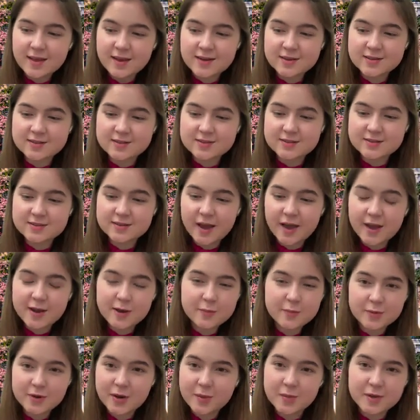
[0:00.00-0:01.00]
And
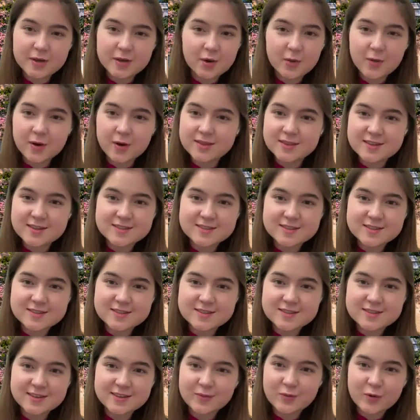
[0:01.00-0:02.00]
I could probably go
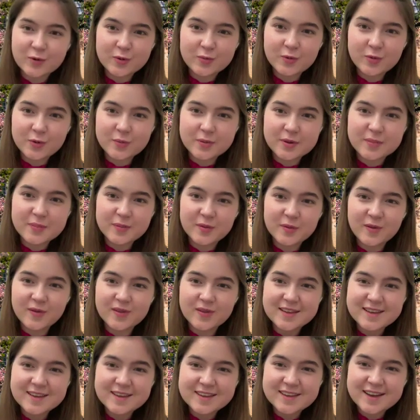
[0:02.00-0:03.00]
on listing more and more
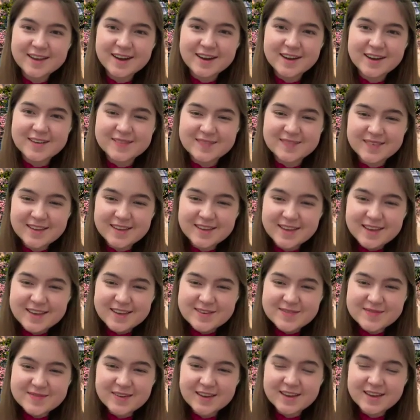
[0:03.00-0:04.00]
people
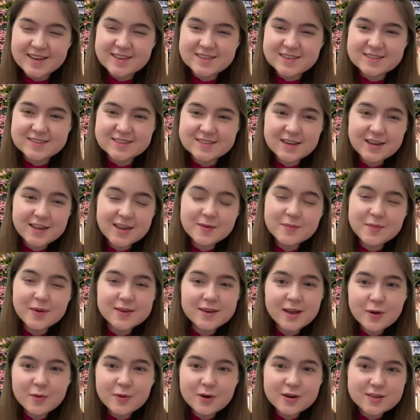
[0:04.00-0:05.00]
because again,
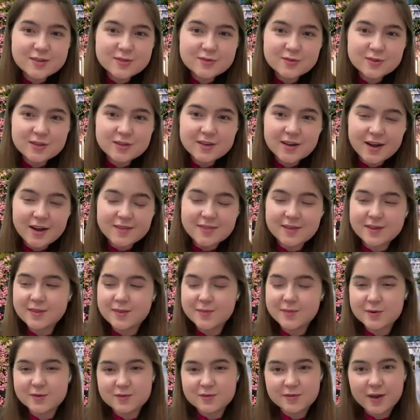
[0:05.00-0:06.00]
my network is really, I
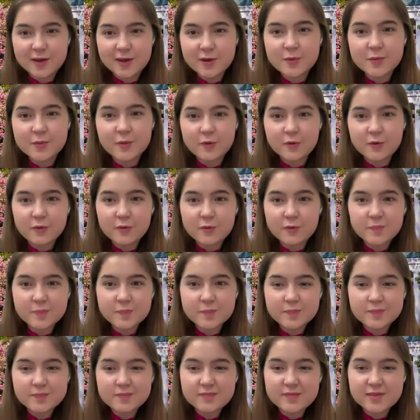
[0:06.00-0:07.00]
think, the most valuable
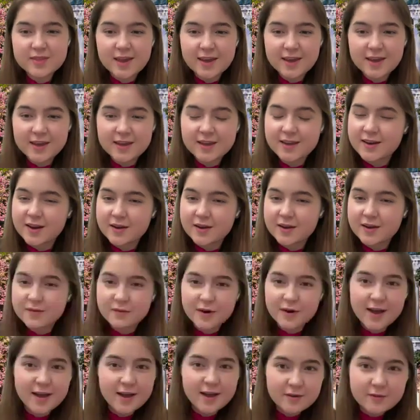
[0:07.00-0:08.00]
thing I could
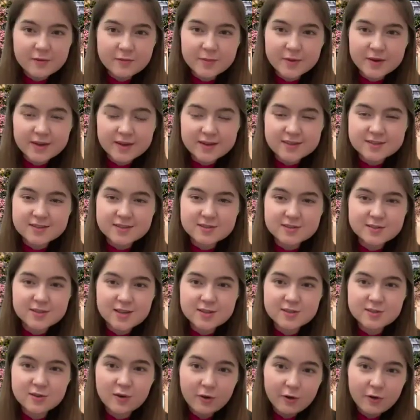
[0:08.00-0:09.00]
ever have because
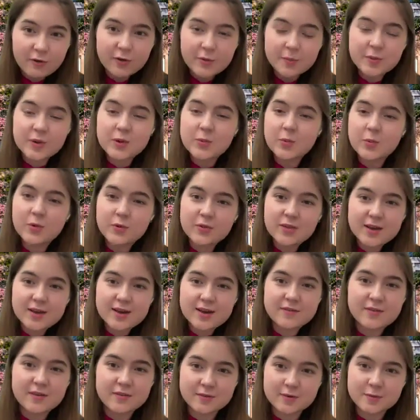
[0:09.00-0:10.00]
it's all the people
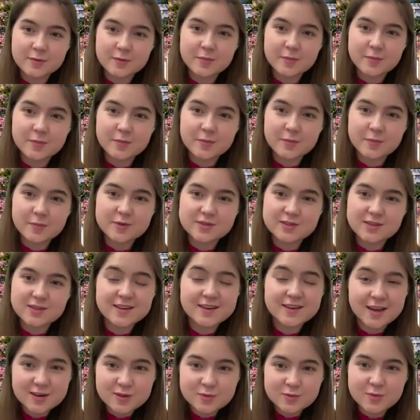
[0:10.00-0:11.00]
that I've ever been able
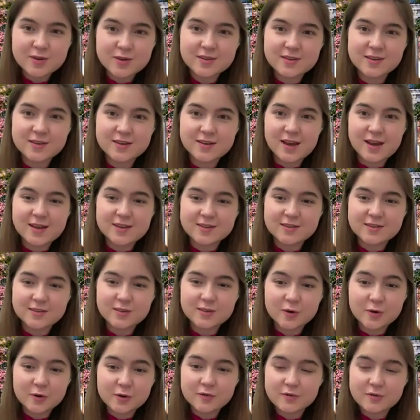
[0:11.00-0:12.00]
to connect with and
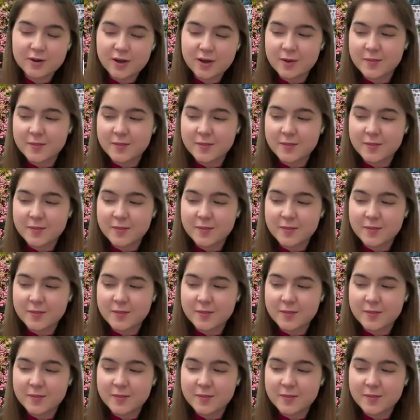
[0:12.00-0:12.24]
learn